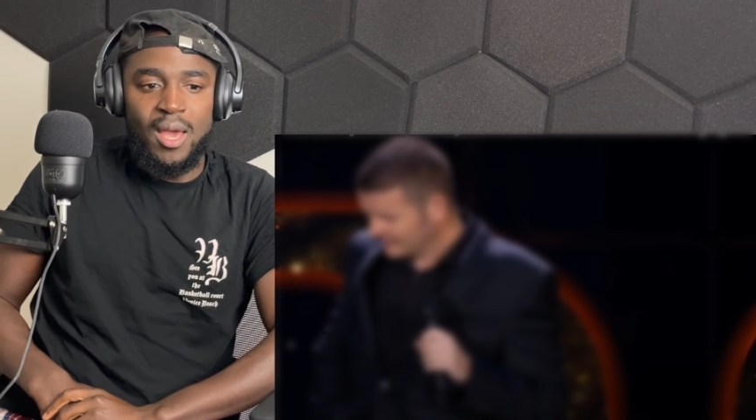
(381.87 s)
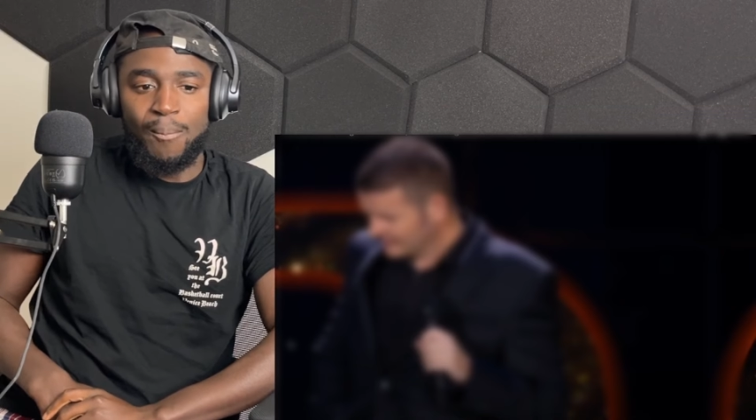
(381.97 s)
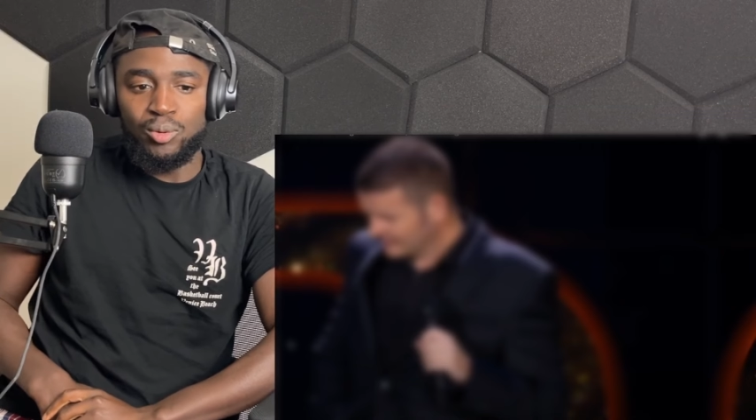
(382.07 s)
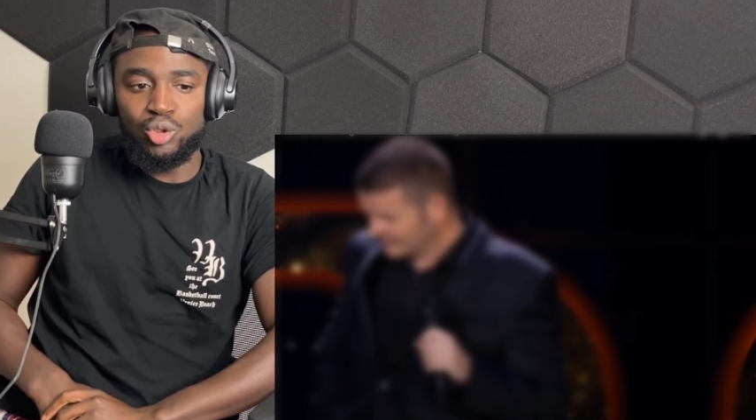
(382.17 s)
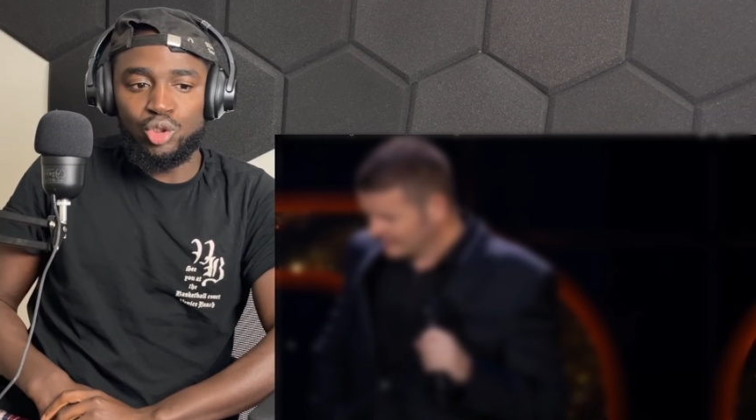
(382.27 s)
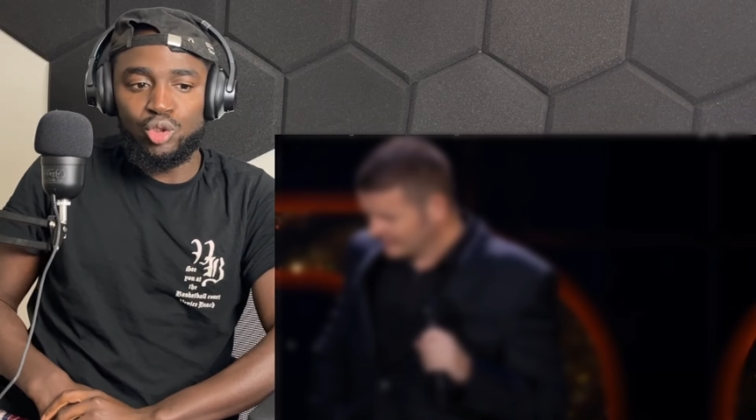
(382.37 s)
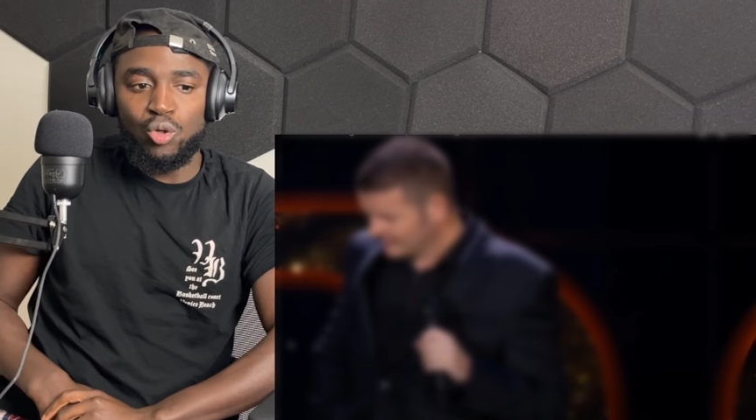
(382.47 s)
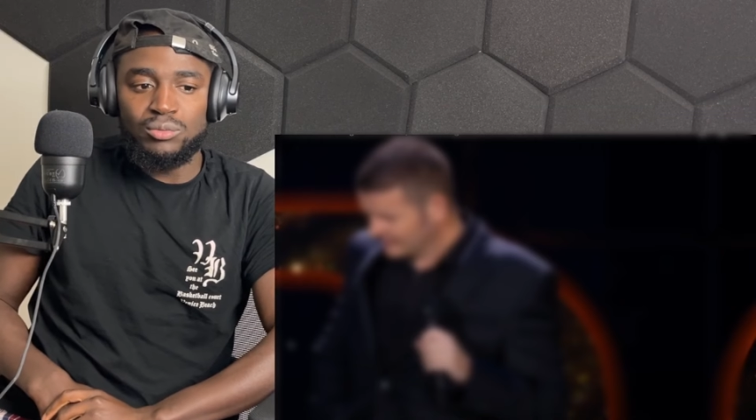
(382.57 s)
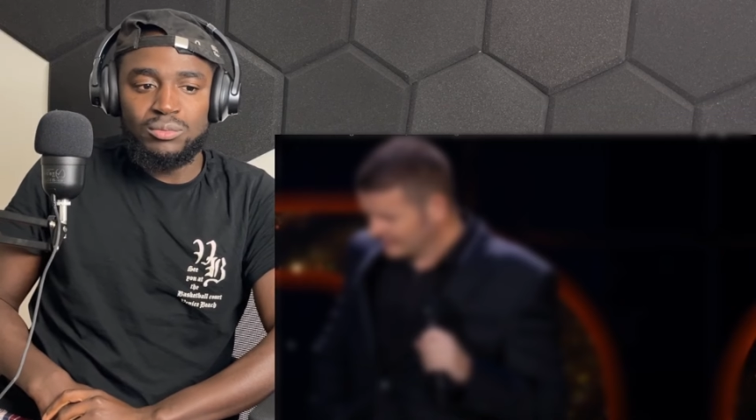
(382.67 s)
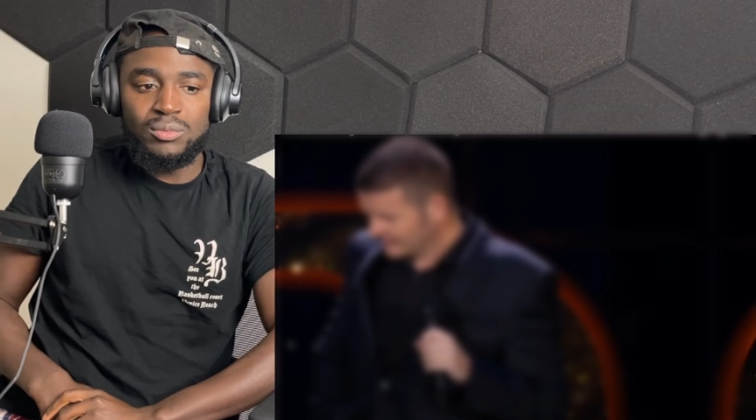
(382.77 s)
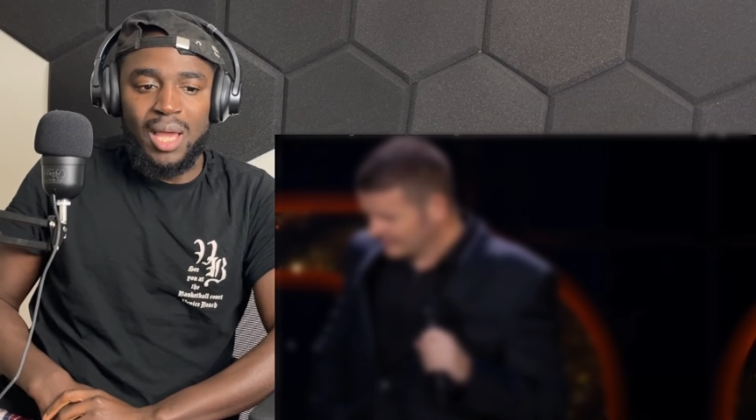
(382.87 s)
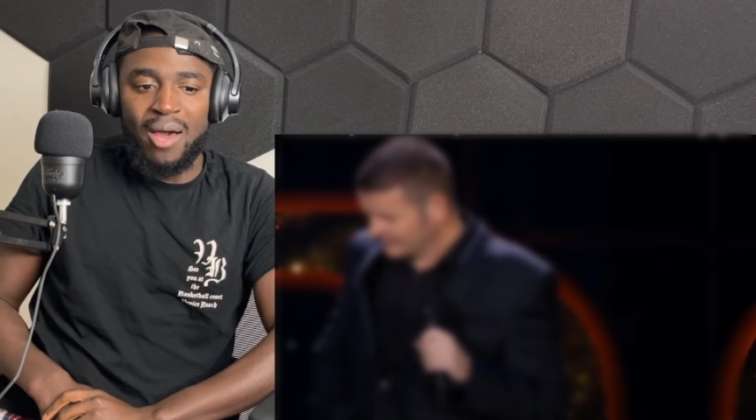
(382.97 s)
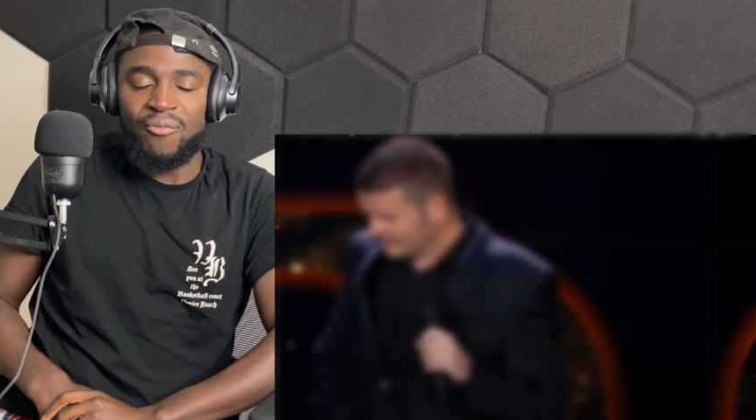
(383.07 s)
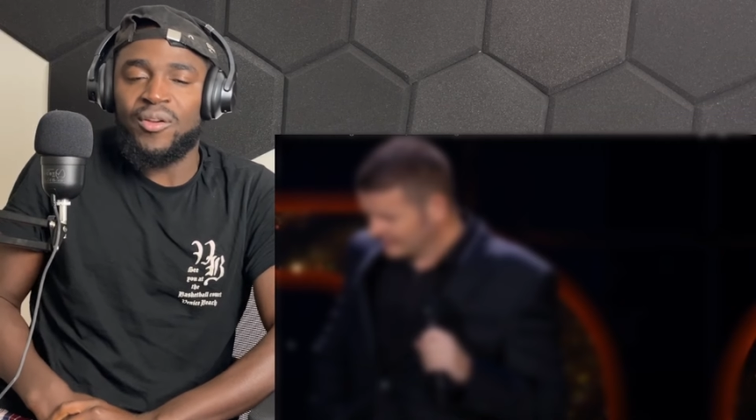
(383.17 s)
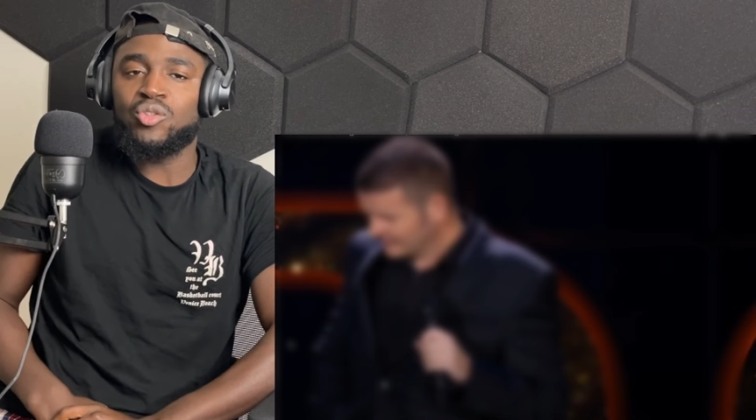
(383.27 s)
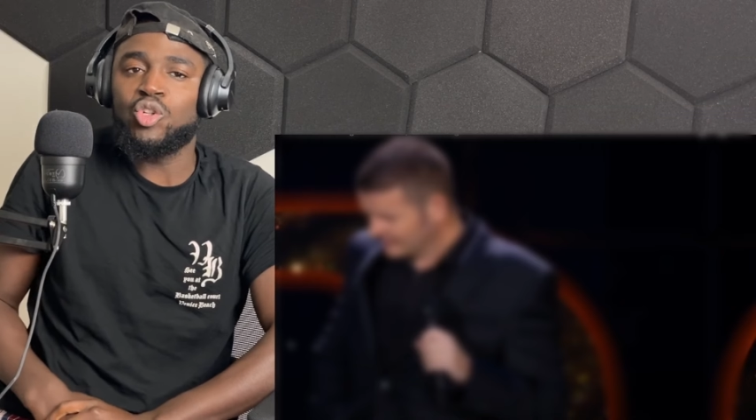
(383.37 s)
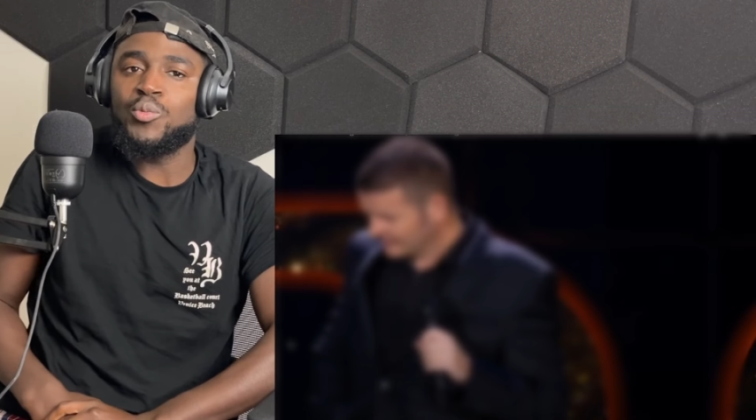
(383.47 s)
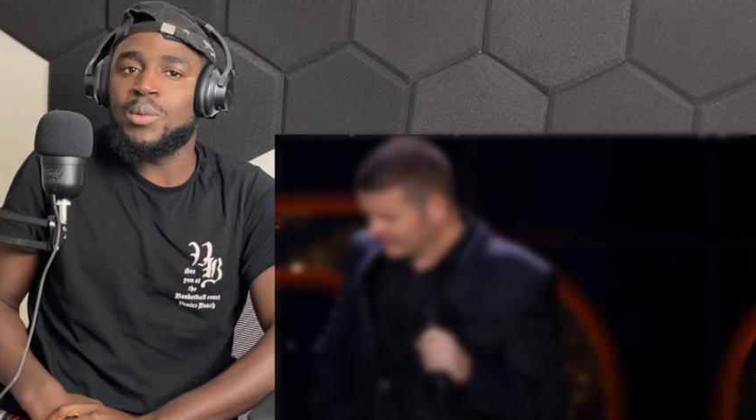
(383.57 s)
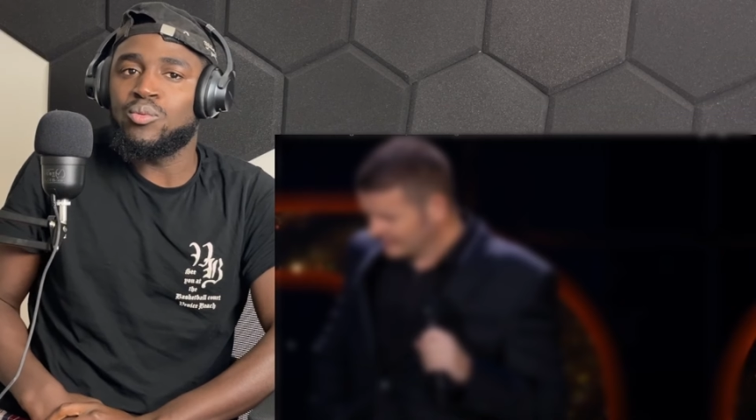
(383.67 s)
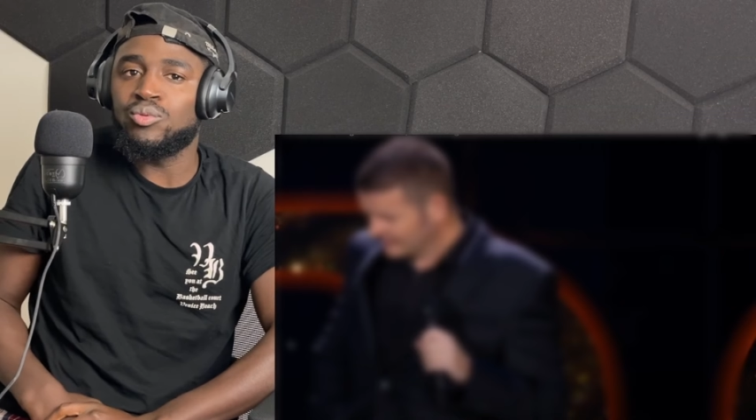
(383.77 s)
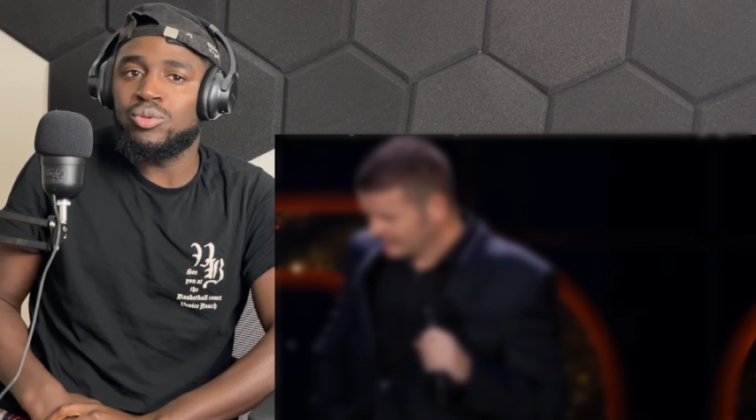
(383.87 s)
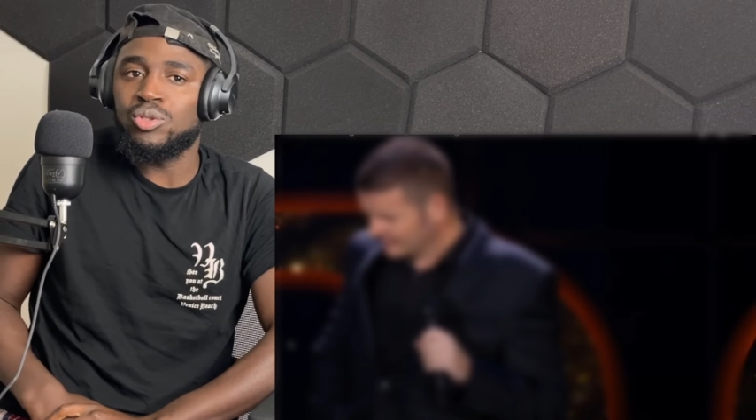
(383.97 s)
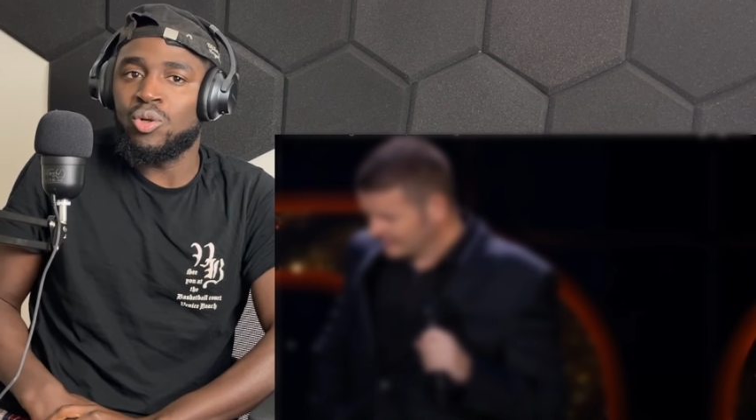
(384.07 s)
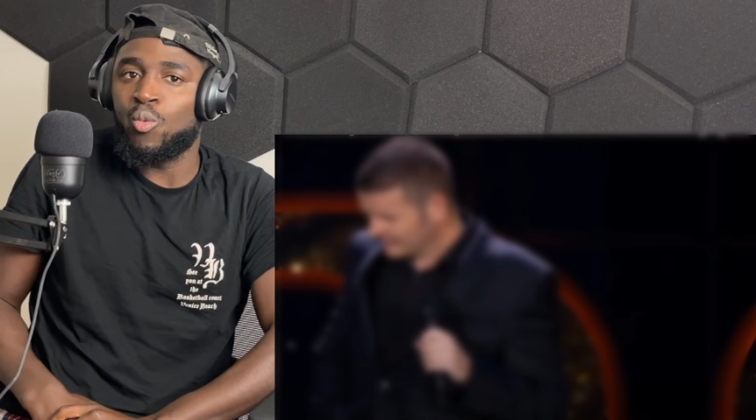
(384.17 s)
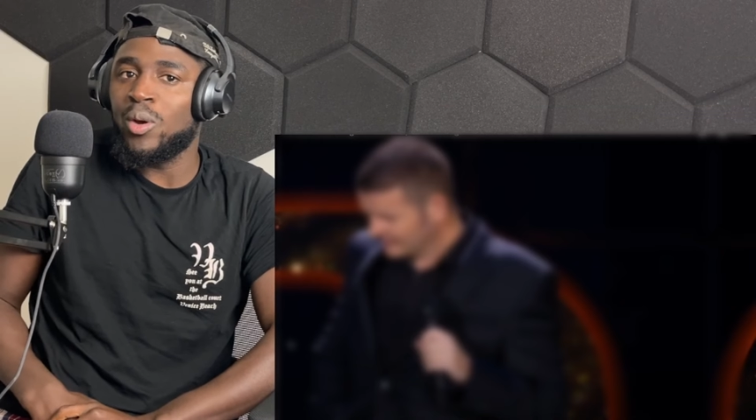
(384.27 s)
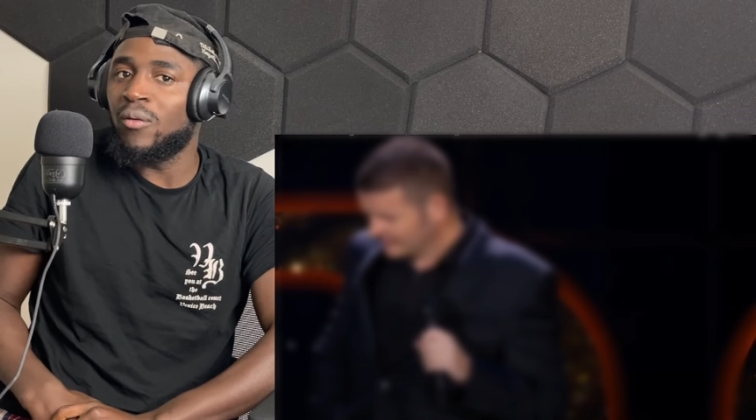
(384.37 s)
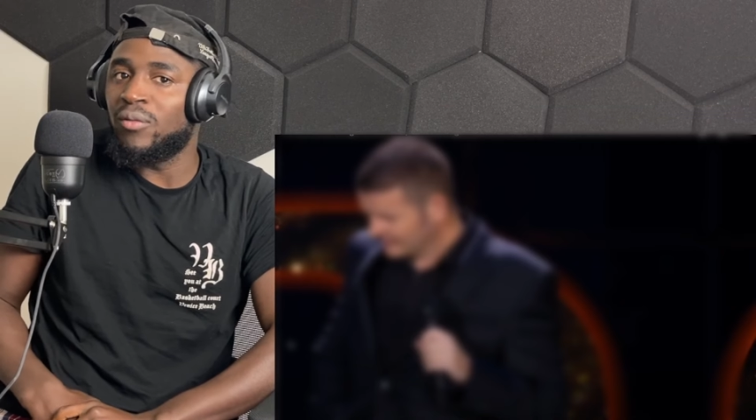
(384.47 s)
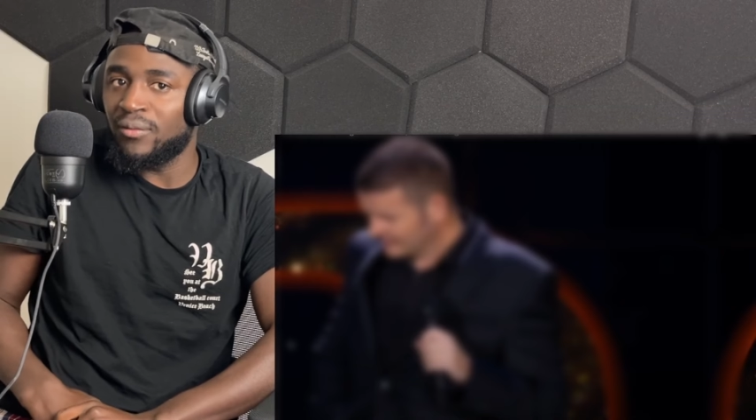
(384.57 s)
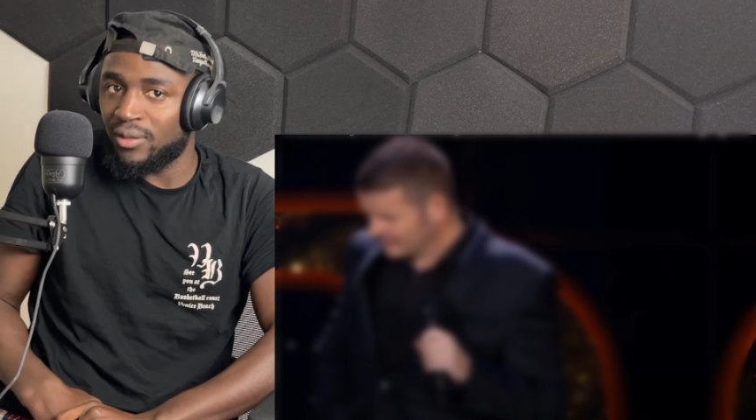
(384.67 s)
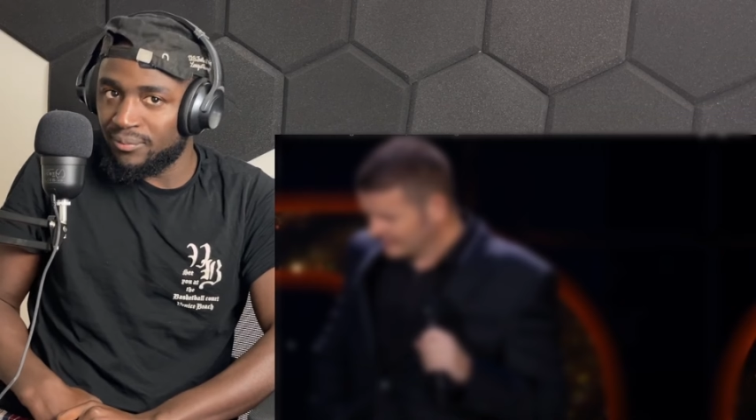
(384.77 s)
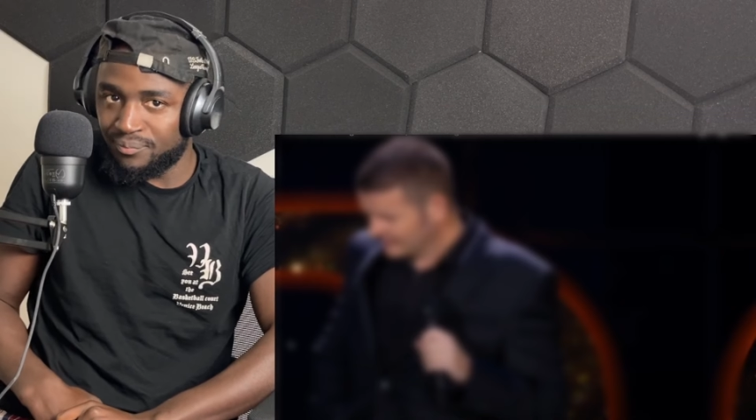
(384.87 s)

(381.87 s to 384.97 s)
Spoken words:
But just don't affect other people's, you know, way of living.